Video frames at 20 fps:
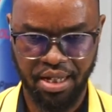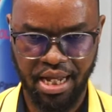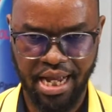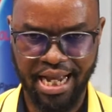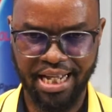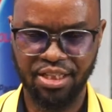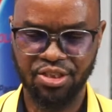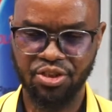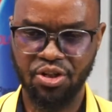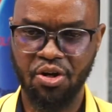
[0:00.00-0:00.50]

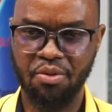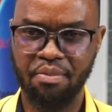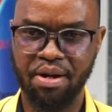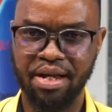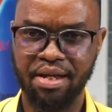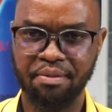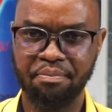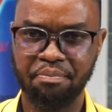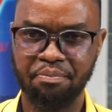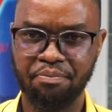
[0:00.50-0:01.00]
I saw
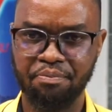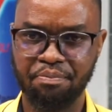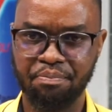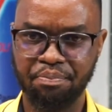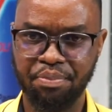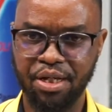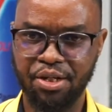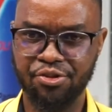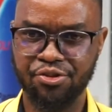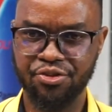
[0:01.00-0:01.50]
my
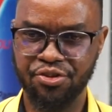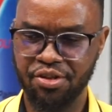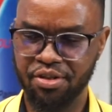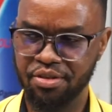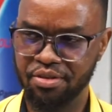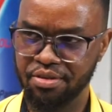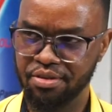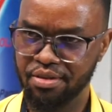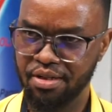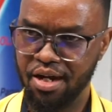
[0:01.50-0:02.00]
picture
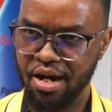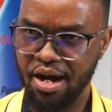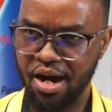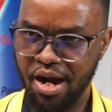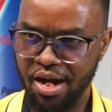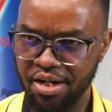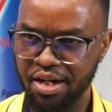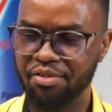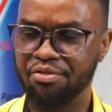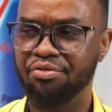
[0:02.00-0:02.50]

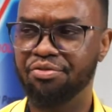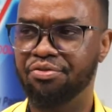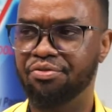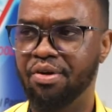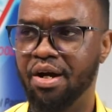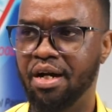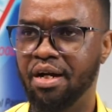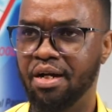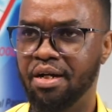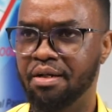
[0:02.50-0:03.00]
on a,
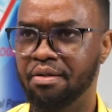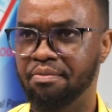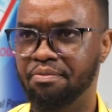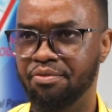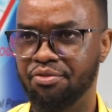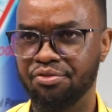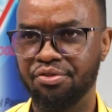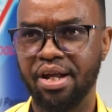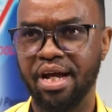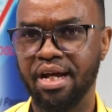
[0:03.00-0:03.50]
on a
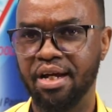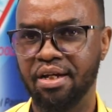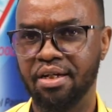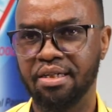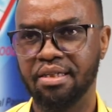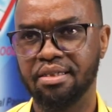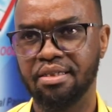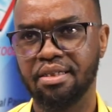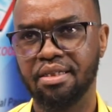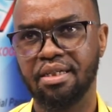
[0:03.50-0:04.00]
flyer.